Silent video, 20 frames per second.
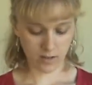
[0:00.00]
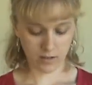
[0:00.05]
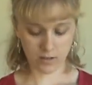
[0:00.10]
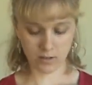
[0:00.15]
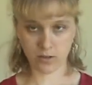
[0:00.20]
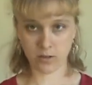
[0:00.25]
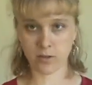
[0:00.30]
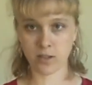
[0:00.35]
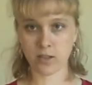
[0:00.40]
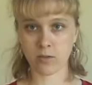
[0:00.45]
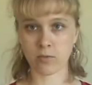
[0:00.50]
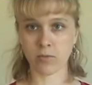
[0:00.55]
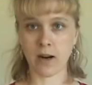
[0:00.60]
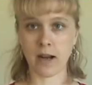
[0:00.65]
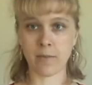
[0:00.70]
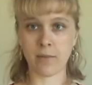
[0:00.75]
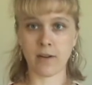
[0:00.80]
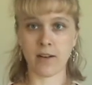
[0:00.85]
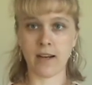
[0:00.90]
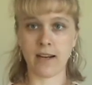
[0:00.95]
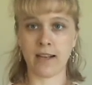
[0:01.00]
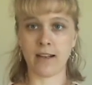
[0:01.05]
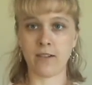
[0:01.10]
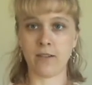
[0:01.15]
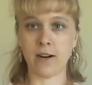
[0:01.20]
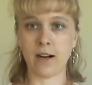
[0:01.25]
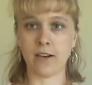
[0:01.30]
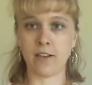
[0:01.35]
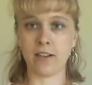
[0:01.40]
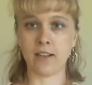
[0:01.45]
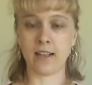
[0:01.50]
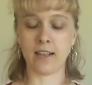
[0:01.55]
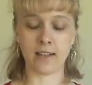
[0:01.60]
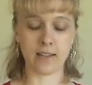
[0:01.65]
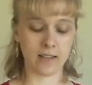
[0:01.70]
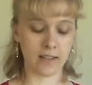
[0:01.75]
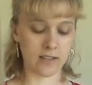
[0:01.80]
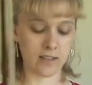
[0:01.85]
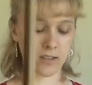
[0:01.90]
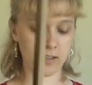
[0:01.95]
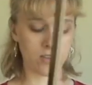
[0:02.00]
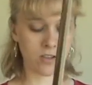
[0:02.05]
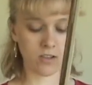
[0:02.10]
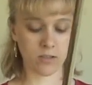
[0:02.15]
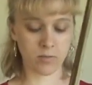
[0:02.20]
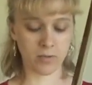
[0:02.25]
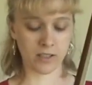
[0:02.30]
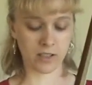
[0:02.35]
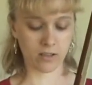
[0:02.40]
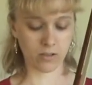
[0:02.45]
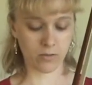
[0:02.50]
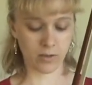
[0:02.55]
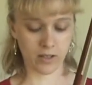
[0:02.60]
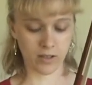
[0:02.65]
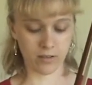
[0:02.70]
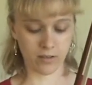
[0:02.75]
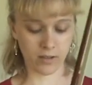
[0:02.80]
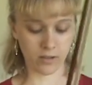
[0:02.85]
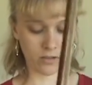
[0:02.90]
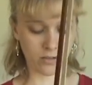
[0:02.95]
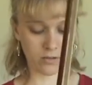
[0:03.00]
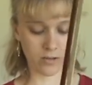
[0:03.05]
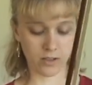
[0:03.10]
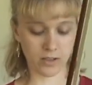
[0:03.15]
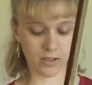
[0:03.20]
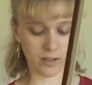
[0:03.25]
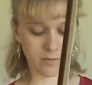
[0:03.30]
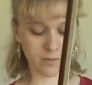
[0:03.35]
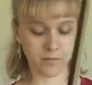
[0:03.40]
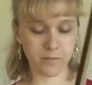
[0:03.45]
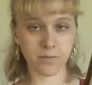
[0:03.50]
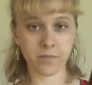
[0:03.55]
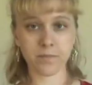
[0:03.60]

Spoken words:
So I just wrap my hand around it like this. There's no special way to do it really.